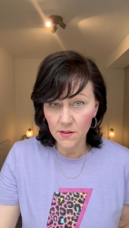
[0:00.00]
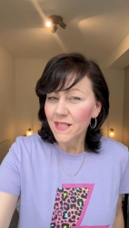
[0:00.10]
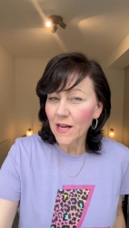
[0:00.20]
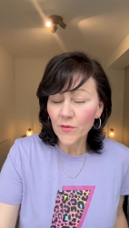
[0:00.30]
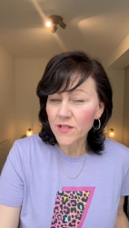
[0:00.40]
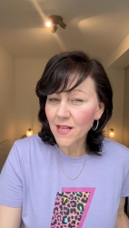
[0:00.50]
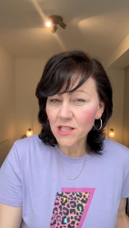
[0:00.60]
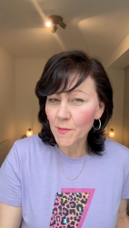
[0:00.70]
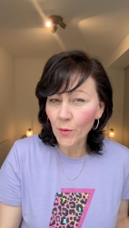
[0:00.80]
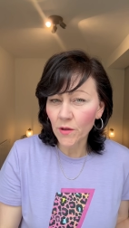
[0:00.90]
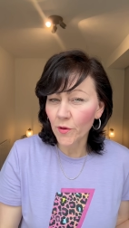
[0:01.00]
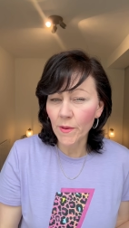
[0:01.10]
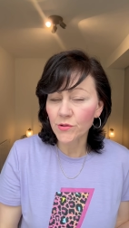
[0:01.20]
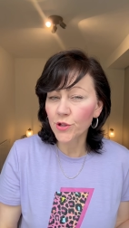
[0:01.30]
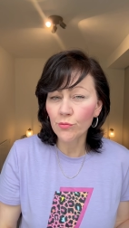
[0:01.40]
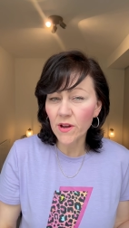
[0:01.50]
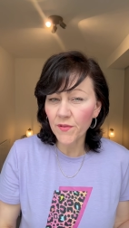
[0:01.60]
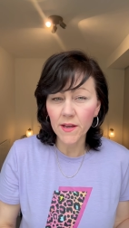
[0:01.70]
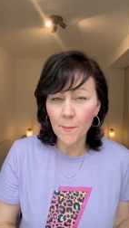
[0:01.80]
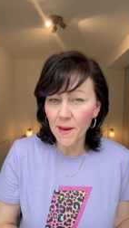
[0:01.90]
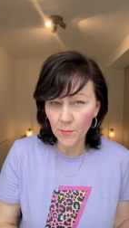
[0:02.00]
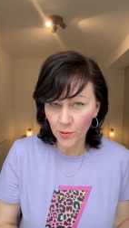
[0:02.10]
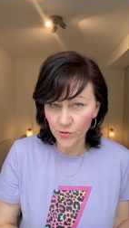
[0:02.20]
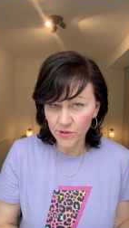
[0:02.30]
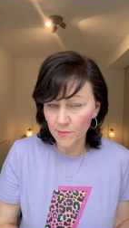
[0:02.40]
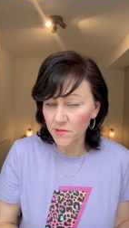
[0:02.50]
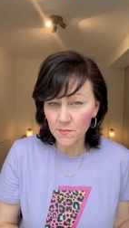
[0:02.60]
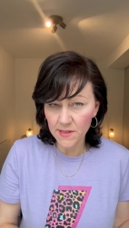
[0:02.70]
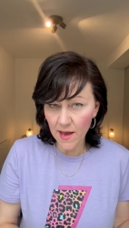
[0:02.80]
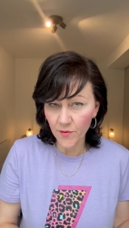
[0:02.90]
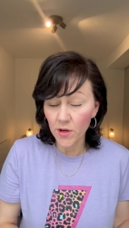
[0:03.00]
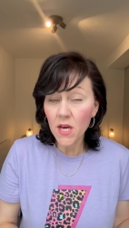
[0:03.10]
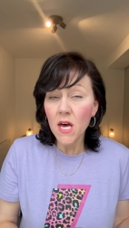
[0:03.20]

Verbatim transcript: Now, this has to be one of the most horrific menopause symptoms ever.